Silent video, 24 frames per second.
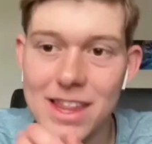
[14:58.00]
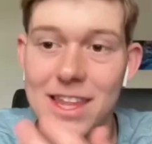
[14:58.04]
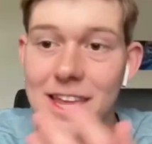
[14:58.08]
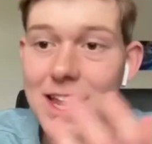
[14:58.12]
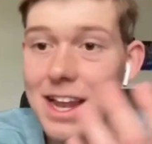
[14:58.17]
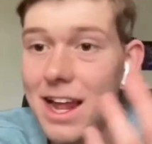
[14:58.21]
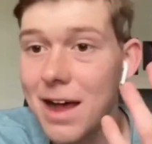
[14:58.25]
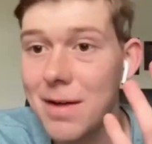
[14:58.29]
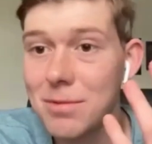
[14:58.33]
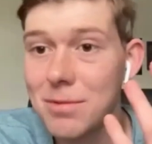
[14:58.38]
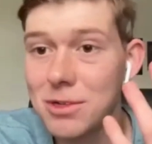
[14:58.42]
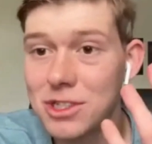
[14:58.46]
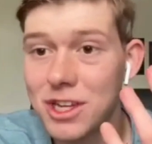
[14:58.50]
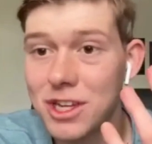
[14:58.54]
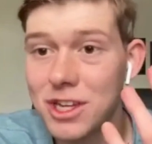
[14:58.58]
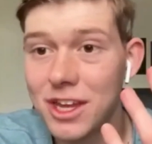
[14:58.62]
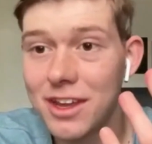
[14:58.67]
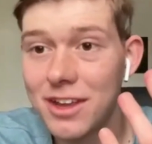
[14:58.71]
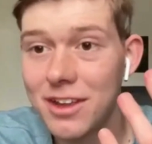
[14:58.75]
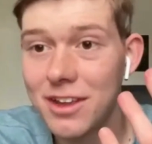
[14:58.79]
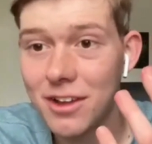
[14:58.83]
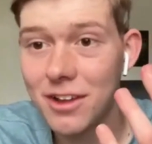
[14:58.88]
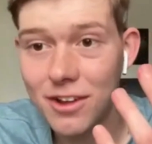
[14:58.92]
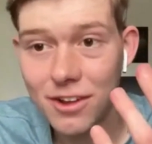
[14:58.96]
And then
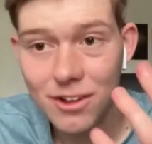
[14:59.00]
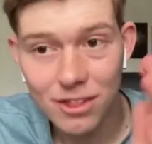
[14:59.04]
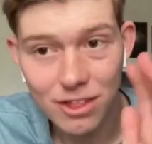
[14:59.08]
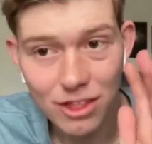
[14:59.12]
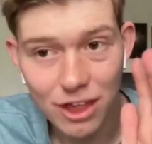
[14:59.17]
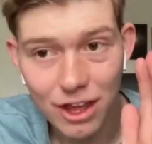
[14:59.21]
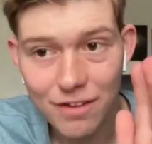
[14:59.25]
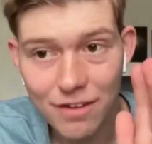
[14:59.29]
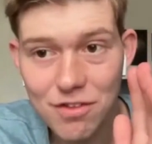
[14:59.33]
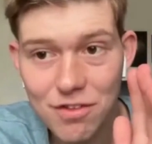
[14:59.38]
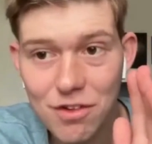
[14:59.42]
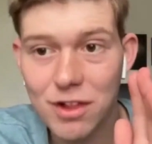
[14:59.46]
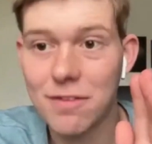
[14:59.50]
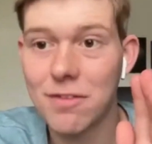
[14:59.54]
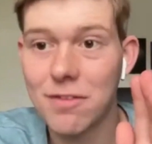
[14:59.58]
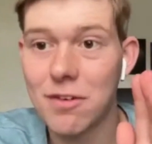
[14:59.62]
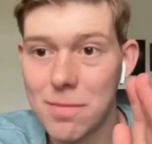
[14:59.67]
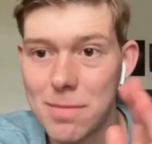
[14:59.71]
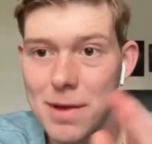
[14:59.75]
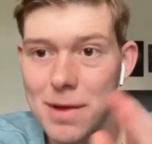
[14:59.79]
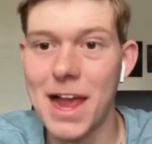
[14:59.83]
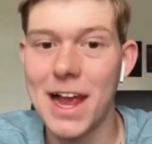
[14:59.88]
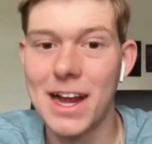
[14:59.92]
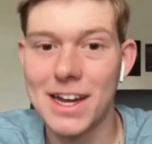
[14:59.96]
obviously, thankfully,
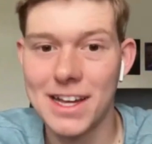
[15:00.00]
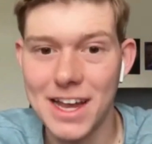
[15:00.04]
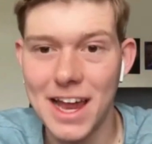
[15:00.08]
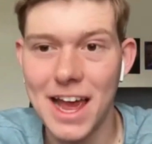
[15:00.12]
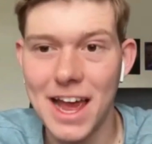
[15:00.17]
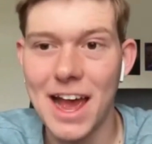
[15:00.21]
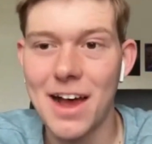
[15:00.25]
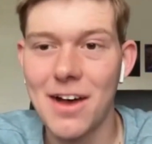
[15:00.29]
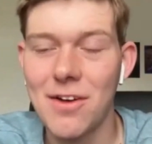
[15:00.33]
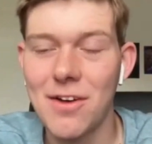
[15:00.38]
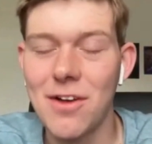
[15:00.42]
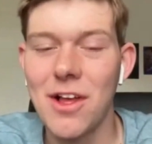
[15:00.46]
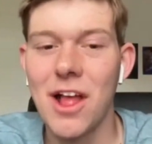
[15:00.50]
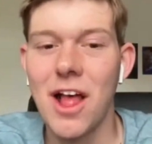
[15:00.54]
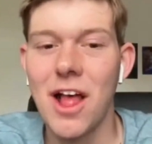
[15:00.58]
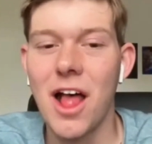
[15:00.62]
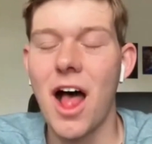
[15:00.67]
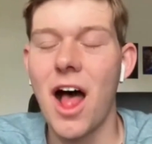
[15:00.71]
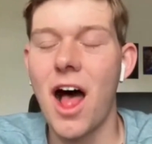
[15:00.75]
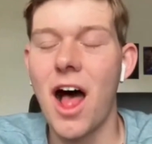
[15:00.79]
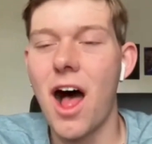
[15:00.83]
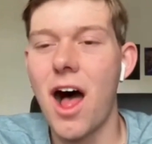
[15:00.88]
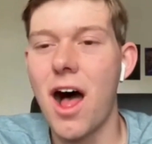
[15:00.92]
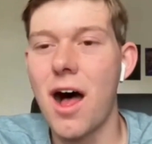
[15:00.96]
we're back now.
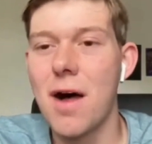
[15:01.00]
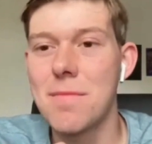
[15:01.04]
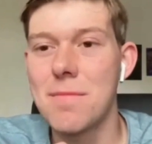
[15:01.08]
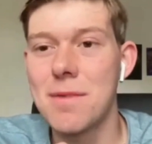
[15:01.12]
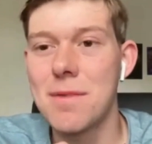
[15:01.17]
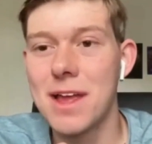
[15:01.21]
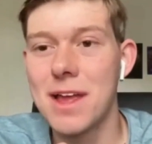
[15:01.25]
Um,